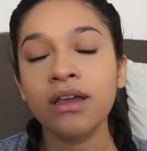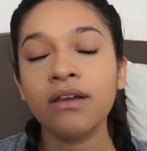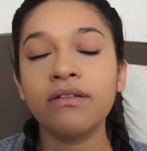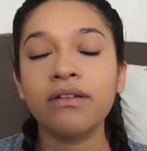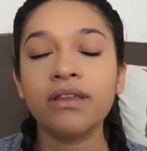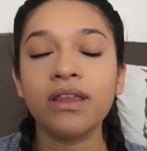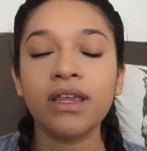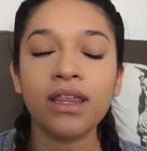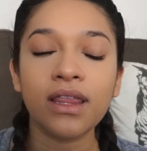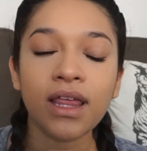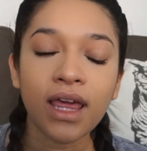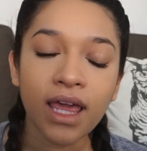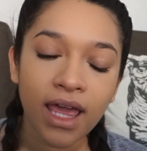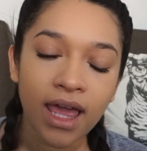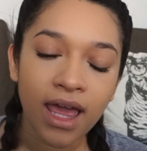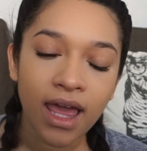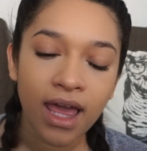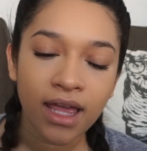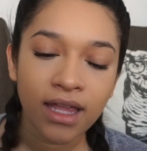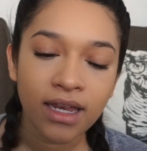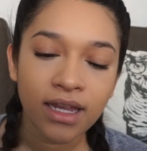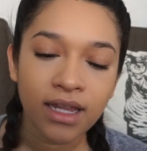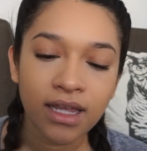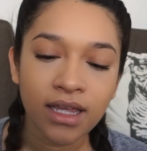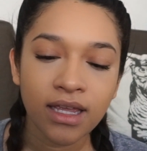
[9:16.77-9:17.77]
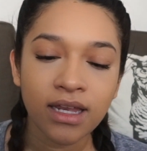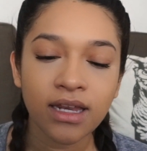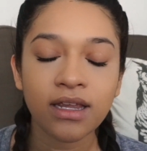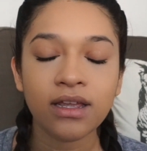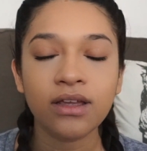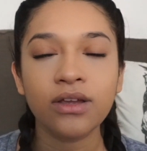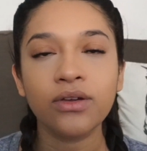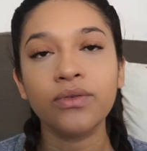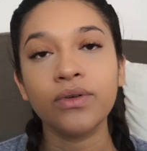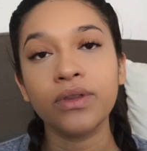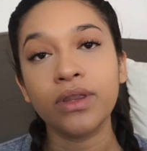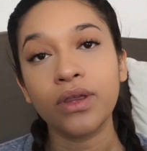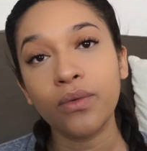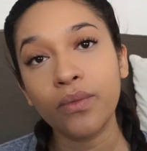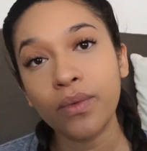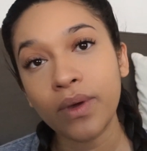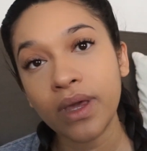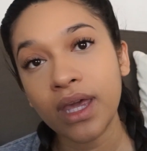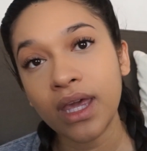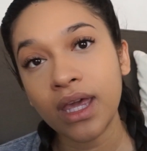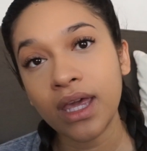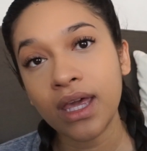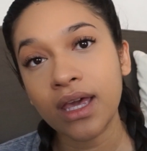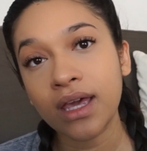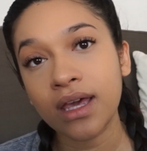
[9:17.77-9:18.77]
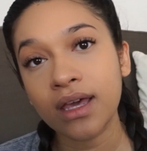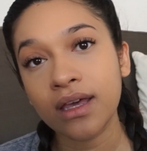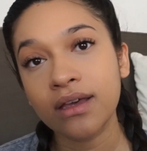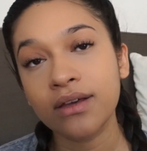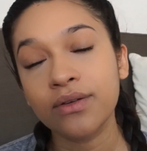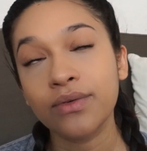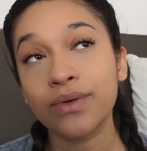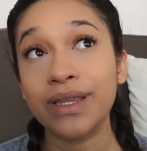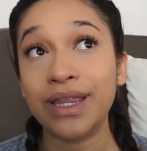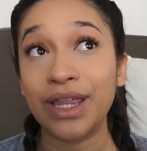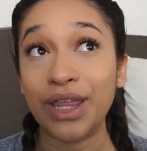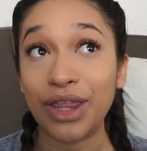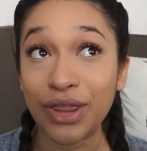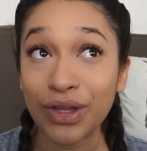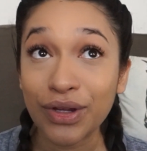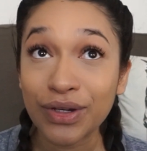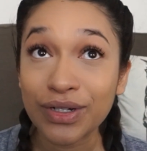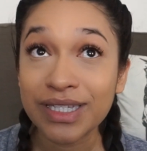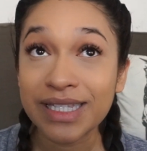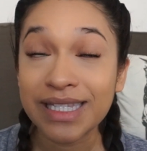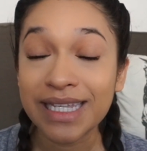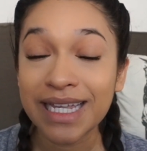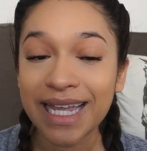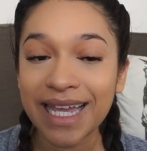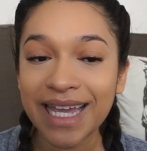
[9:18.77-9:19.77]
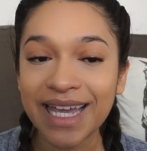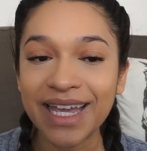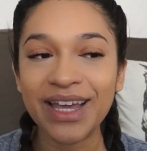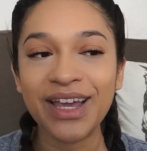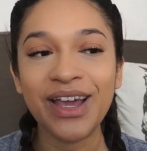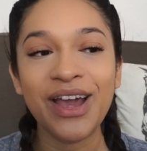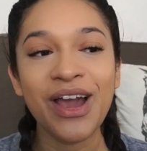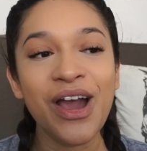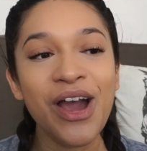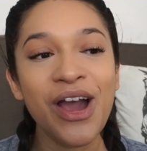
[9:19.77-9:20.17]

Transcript: really lightheaded, really weak, really thirsty.